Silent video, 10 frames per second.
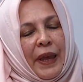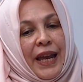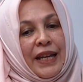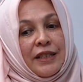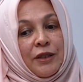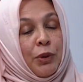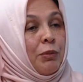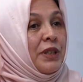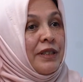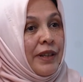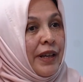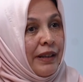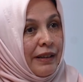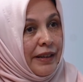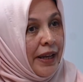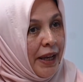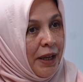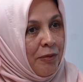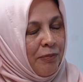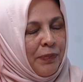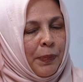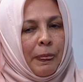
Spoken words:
And we were designing a game,